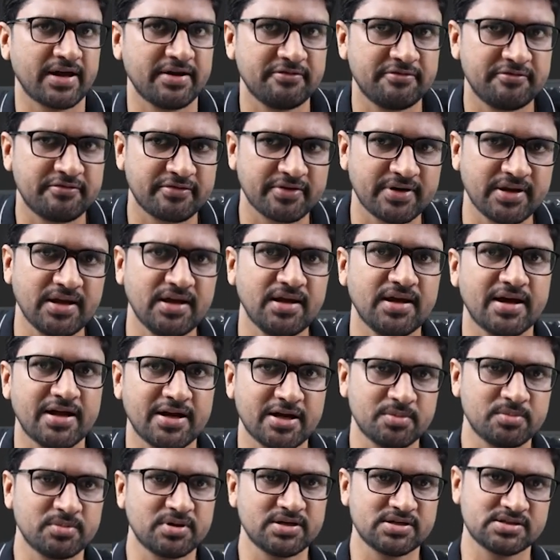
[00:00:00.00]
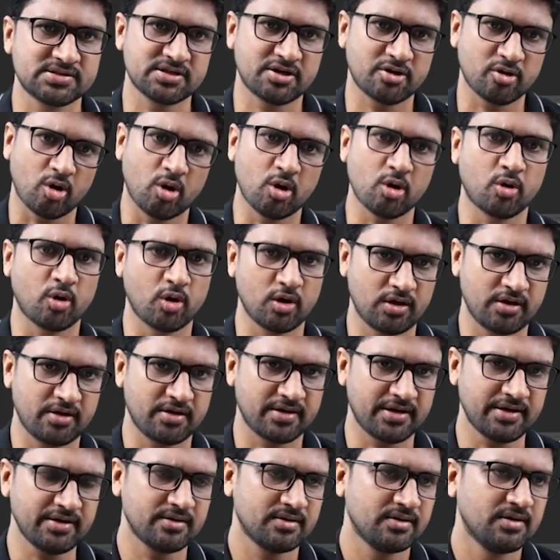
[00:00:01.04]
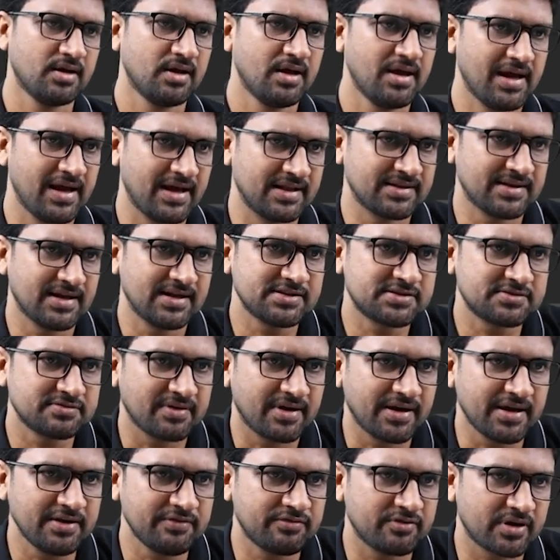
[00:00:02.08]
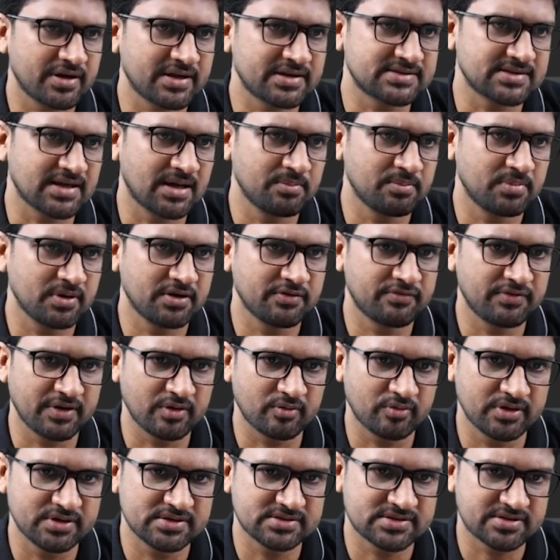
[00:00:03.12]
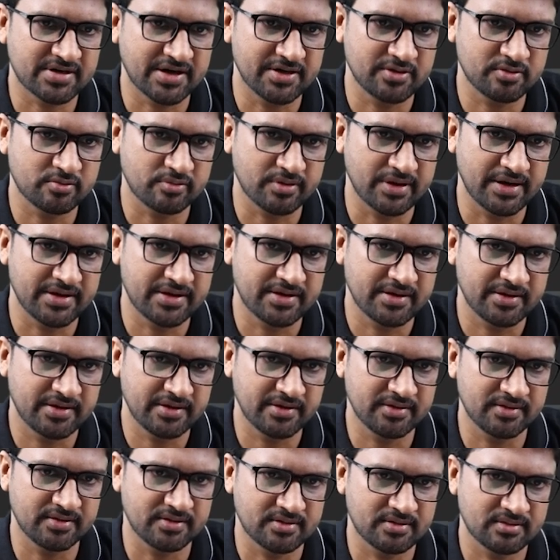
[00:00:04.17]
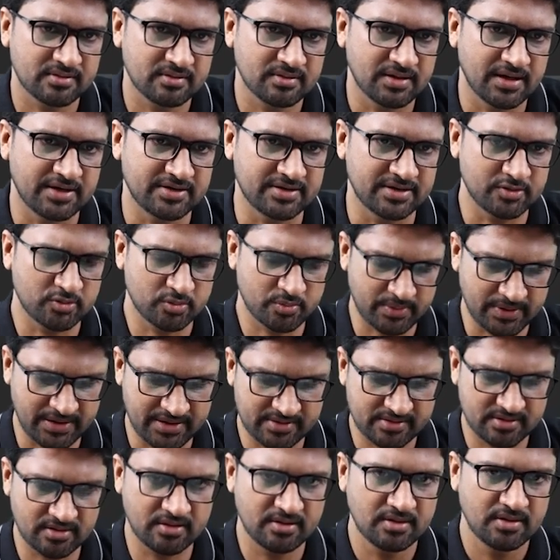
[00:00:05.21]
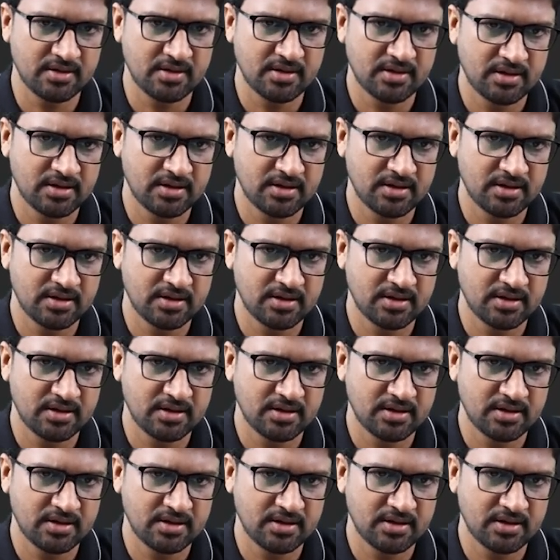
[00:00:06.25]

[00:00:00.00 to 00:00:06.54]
Not every animal is a dog only, right? And that's why, for example, if I go and try to write here, I try to write the